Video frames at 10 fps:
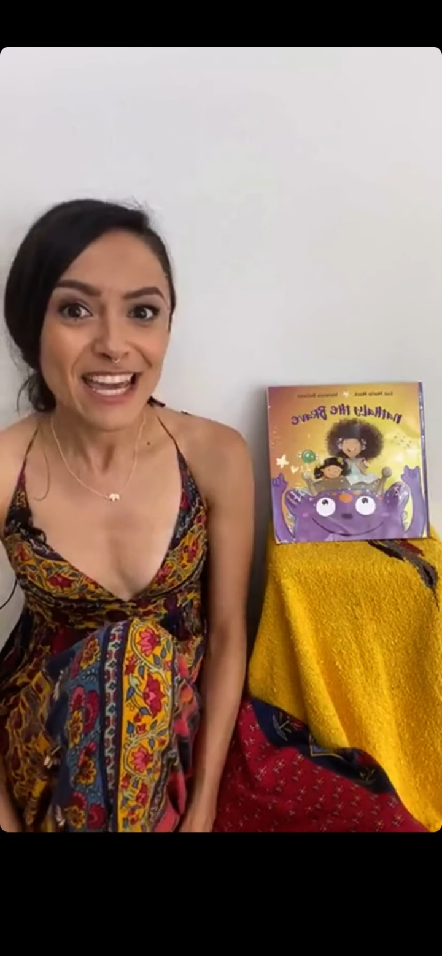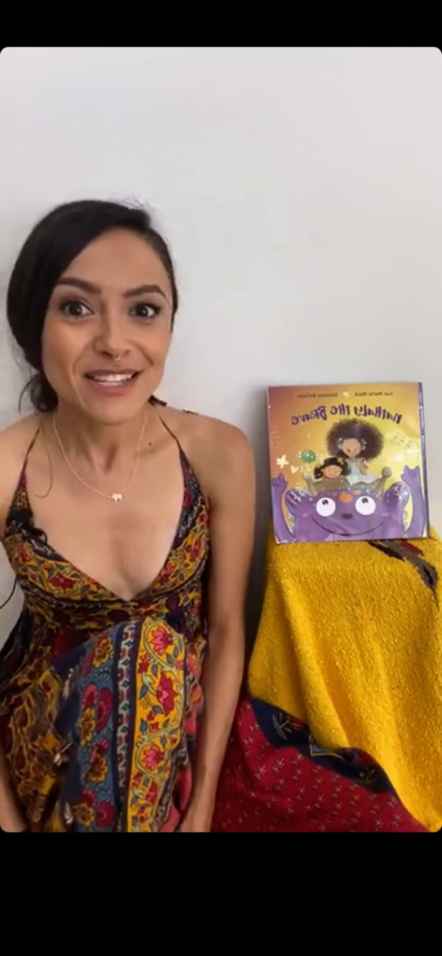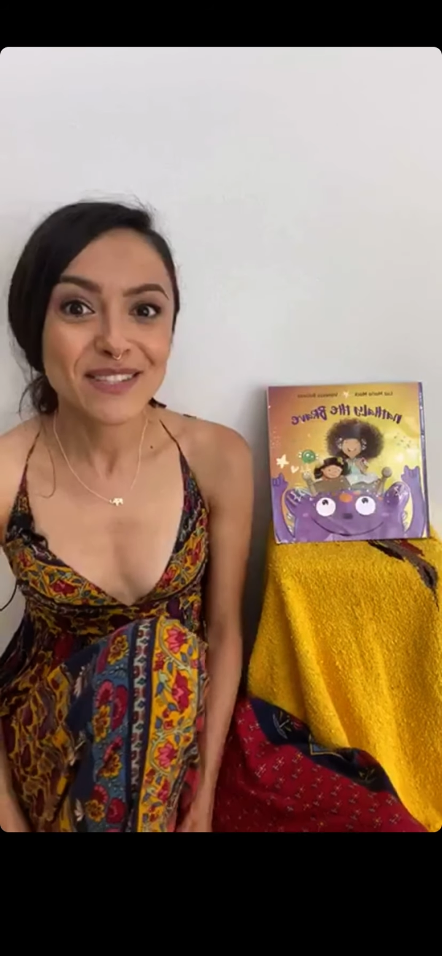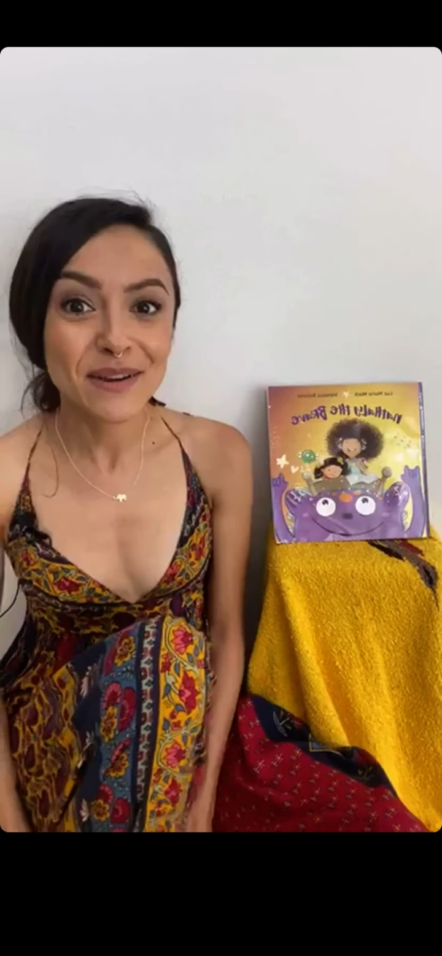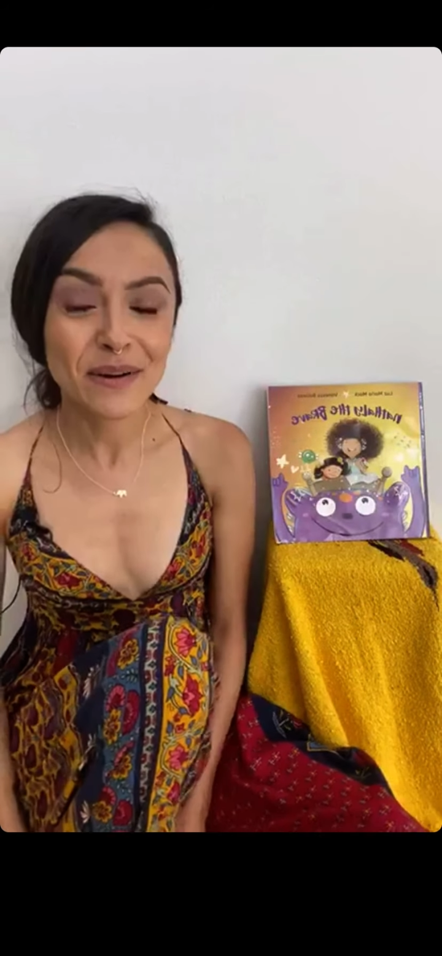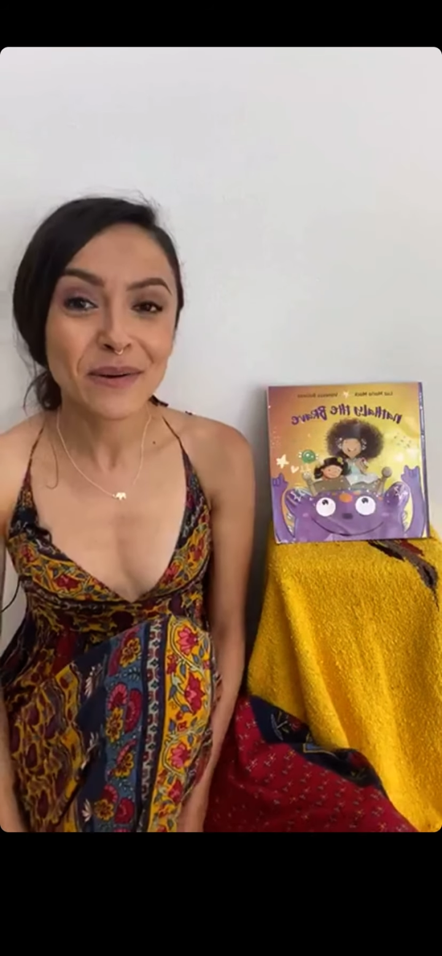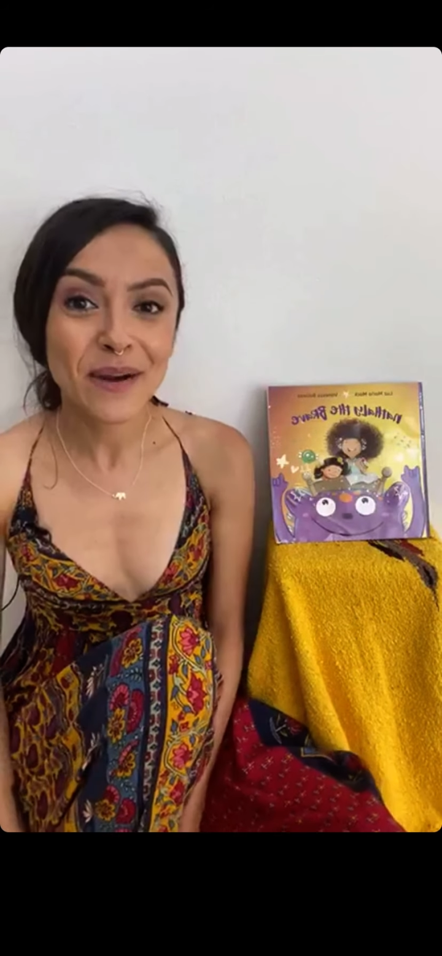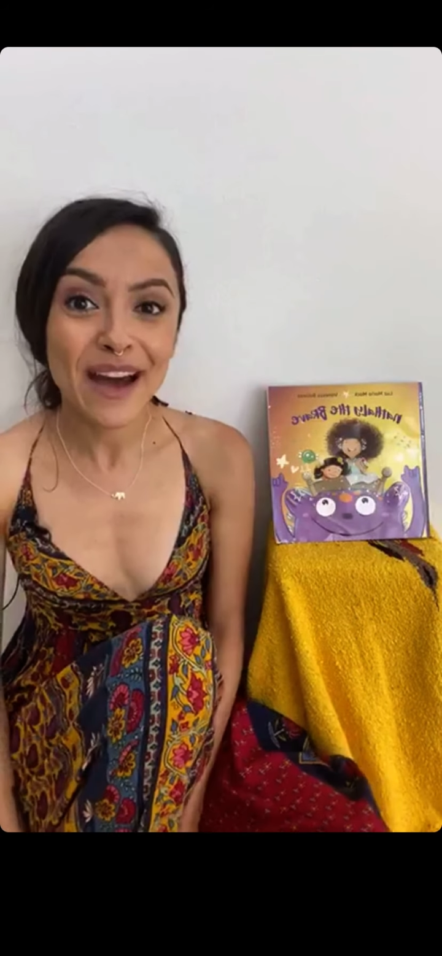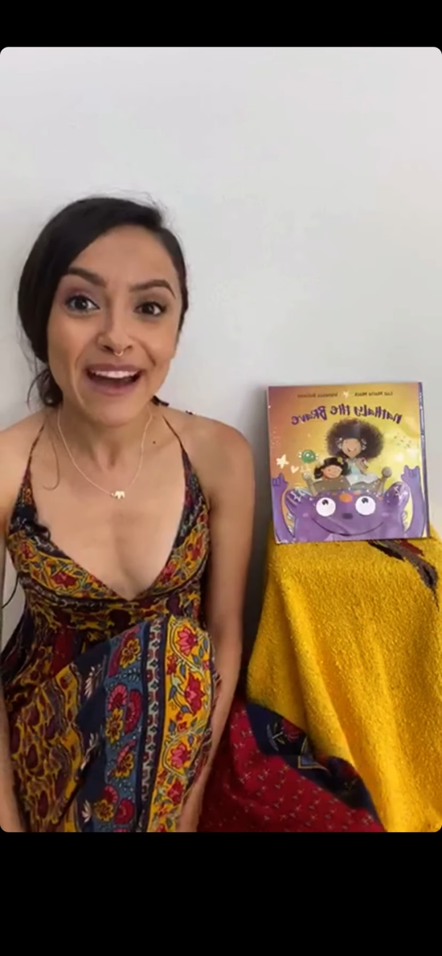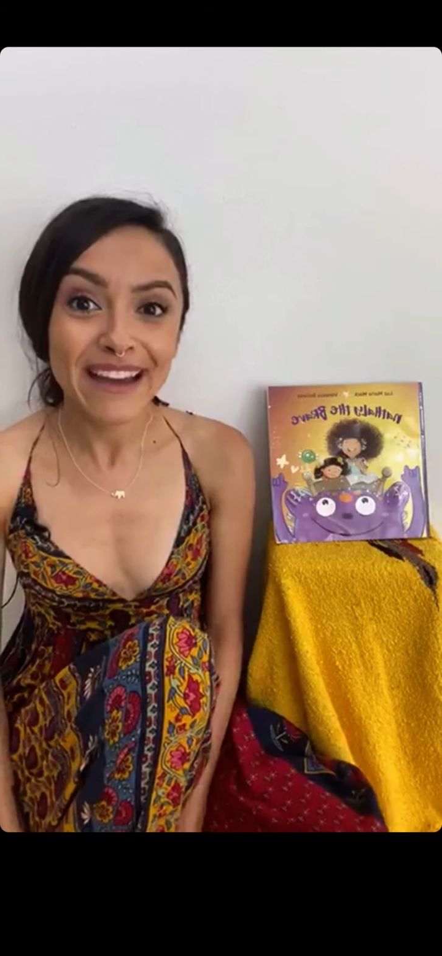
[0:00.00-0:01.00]
So,
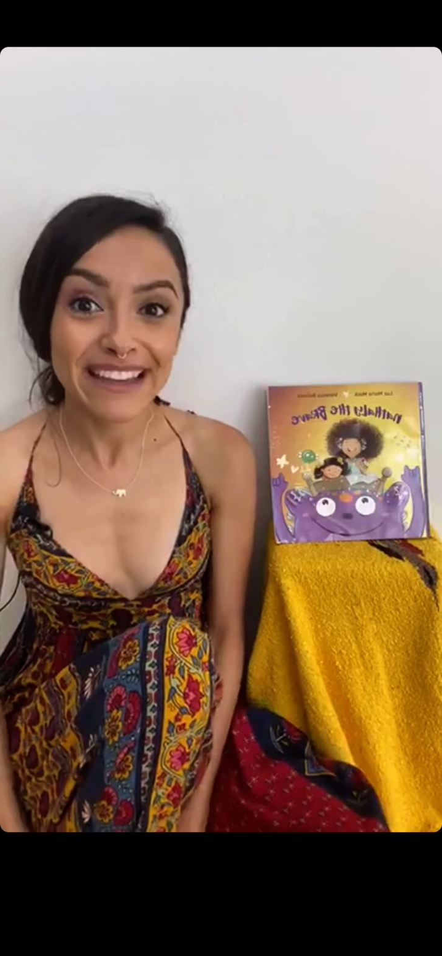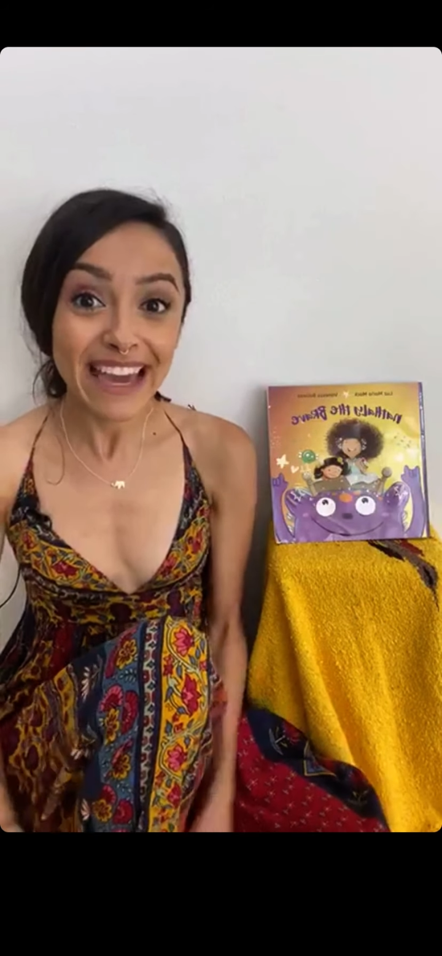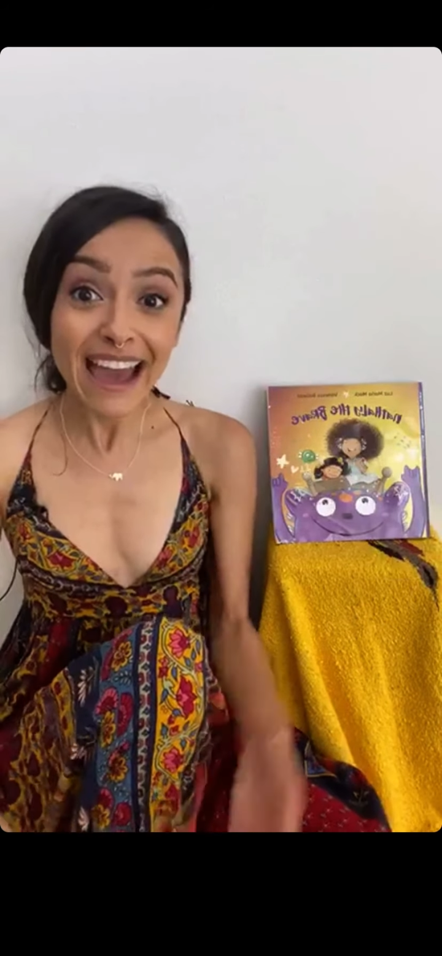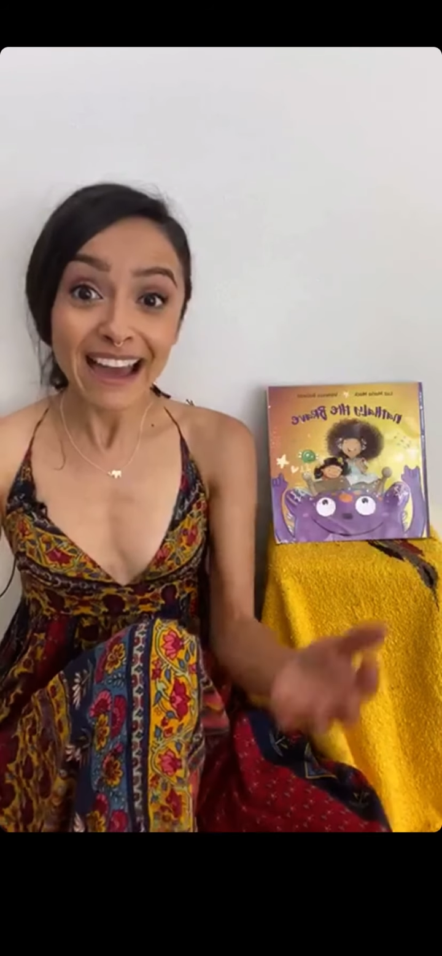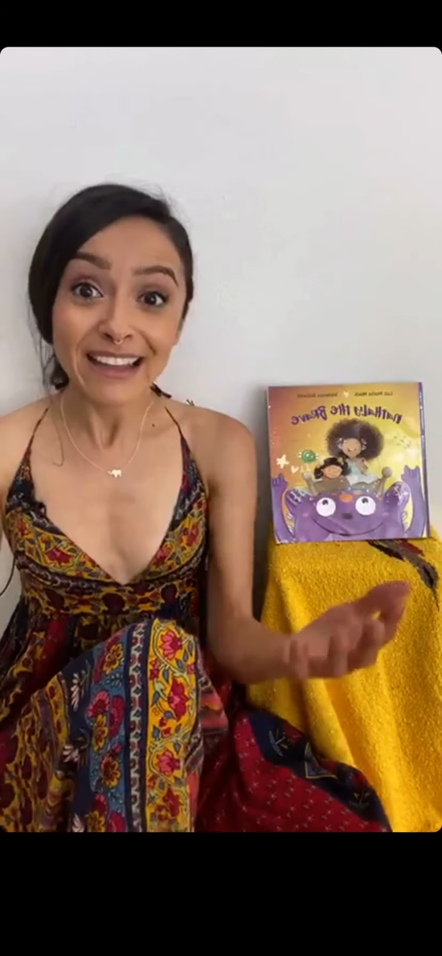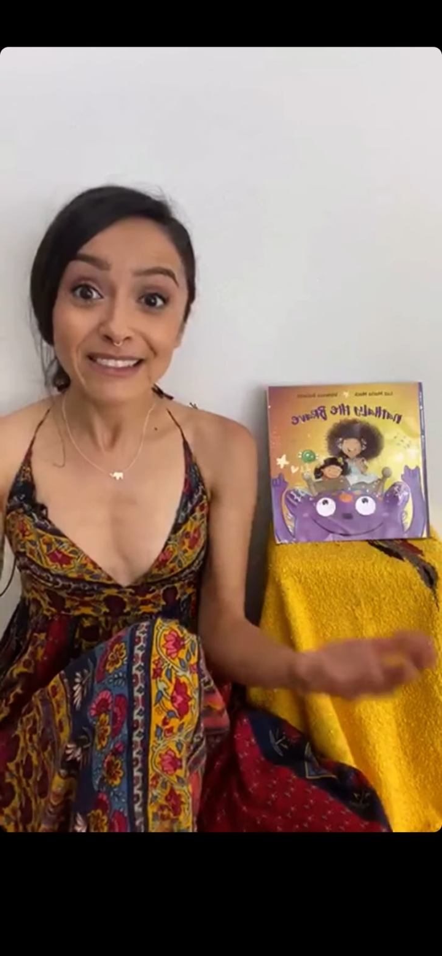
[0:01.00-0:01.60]
yeah,